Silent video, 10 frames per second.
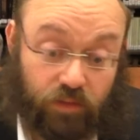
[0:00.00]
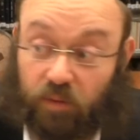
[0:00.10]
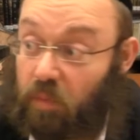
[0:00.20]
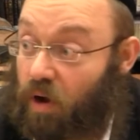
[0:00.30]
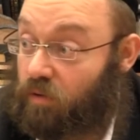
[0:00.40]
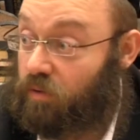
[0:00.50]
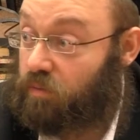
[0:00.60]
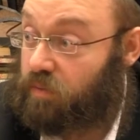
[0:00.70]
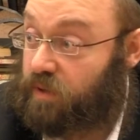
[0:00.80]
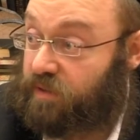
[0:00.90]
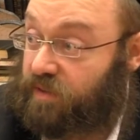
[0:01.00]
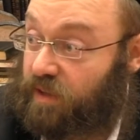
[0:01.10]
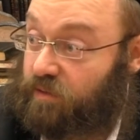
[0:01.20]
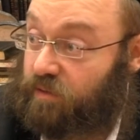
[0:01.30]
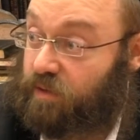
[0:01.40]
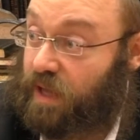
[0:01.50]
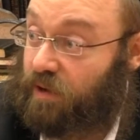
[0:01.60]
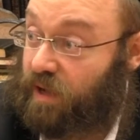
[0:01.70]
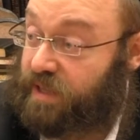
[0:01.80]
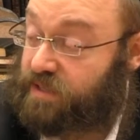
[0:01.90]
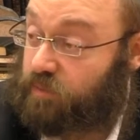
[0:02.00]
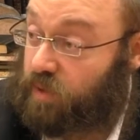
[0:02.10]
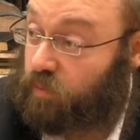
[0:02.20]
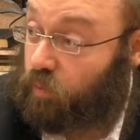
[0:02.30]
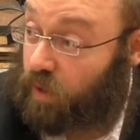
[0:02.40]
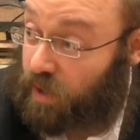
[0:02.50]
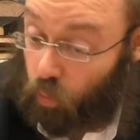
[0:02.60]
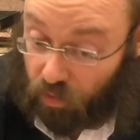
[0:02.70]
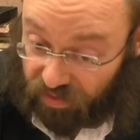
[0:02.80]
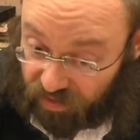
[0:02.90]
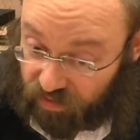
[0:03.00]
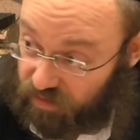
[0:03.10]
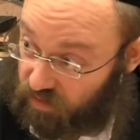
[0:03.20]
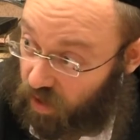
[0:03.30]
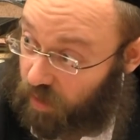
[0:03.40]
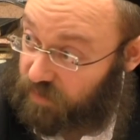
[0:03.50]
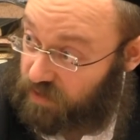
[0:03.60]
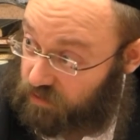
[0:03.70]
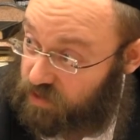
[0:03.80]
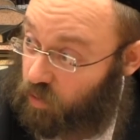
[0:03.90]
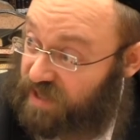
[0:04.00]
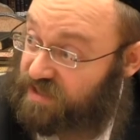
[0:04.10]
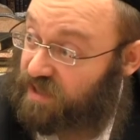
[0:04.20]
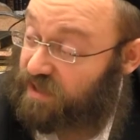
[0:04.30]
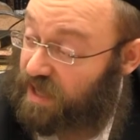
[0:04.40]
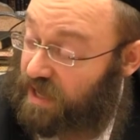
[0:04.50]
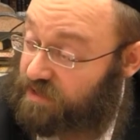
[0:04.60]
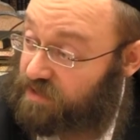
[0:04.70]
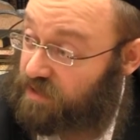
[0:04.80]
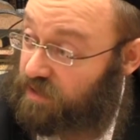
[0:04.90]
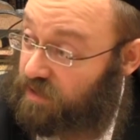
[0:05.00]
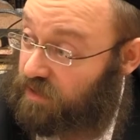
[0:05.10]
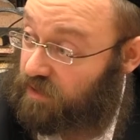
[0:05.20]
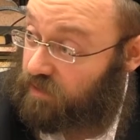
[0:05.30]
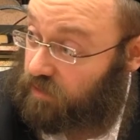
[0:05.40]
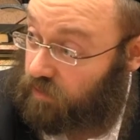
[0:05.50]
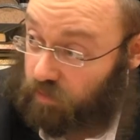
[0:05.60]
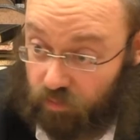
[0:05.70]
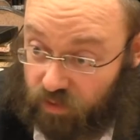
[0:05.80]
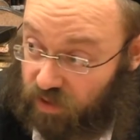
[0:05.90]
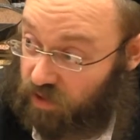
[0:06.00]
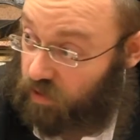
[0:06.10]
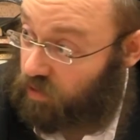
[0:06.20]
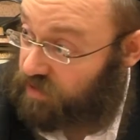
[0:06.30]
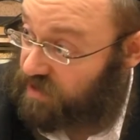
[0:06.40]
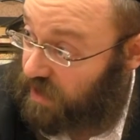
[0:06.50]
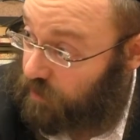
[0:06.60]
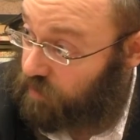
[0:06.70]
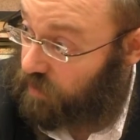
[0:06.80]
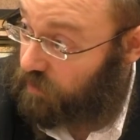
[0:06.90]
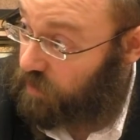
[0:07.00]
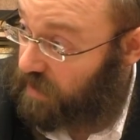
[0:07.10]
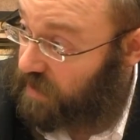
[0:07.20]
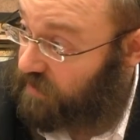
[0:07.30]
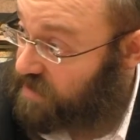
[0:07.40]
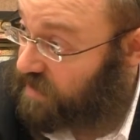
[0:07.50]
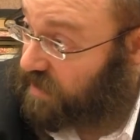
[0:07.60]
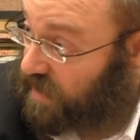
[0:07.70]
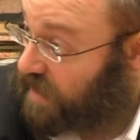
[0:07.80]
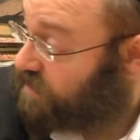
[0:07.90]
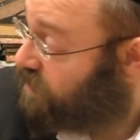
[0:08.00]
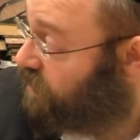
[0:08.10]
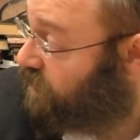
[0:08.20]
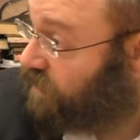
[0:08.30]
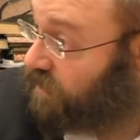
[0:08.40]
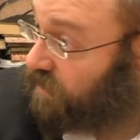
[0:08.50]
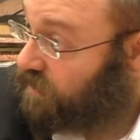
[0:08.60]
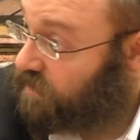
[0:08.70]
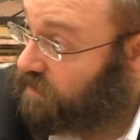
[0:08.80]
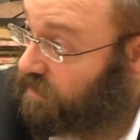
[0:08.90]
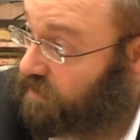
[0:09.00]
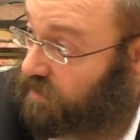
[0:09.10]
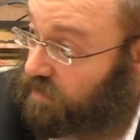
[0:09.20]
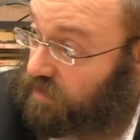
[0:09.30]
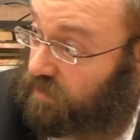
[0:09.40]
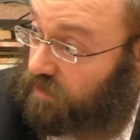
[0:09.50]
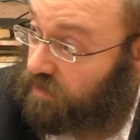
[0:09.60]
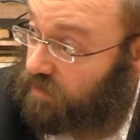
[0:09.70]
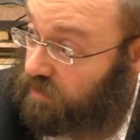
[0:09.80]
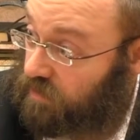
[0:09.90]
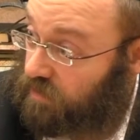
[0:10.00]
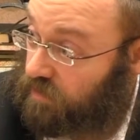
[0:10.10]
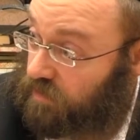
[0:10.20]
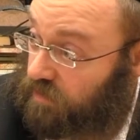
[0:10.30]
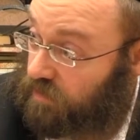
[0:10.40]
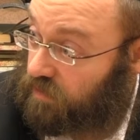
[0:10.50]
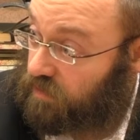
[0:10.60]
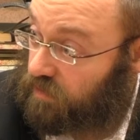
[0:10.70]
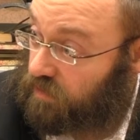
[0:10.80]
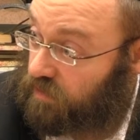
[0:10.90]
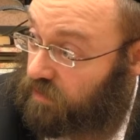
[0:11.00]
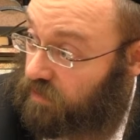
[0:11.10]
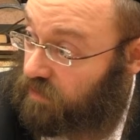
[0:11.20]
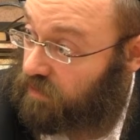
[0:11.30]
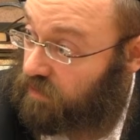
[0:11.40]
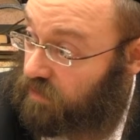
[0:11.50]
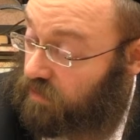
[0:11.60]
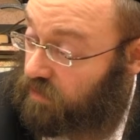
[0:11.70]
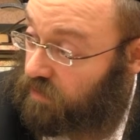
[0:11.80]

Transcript: Tomorrow. It's not now. It has to be within the time that there's no Hesachadas. You, you're going to go to sleep. There'll be plenty of Hesachadas. No, what I'm saying is, is there anything to stop you from drinking a little bit of it